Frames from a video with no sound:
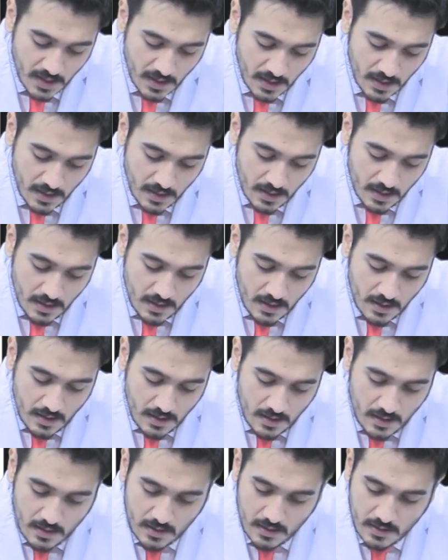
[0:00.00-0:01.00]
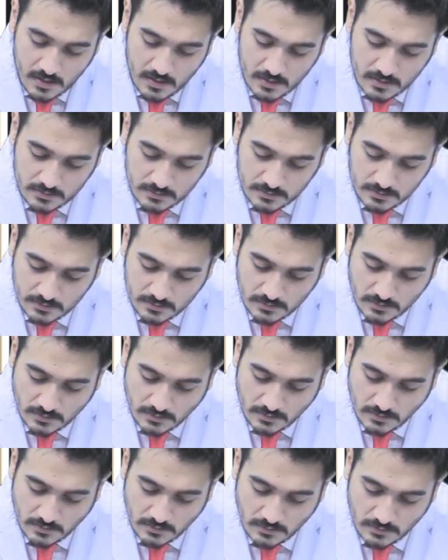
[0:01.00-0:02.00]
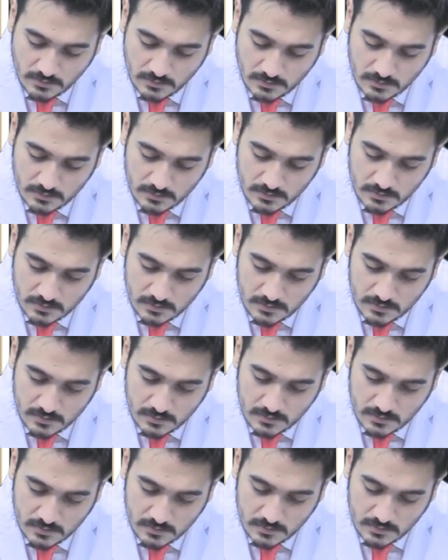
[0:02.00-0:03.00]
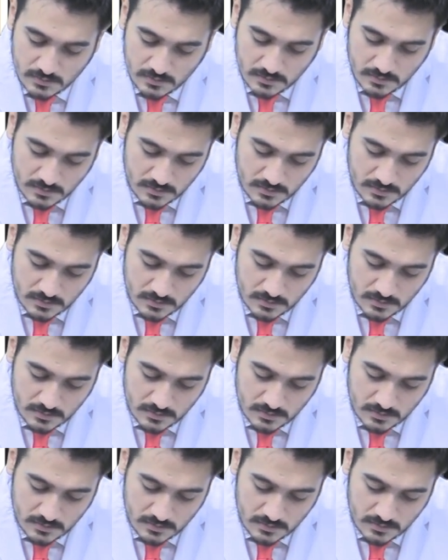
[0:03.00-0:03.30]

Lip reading: Nobody speaks.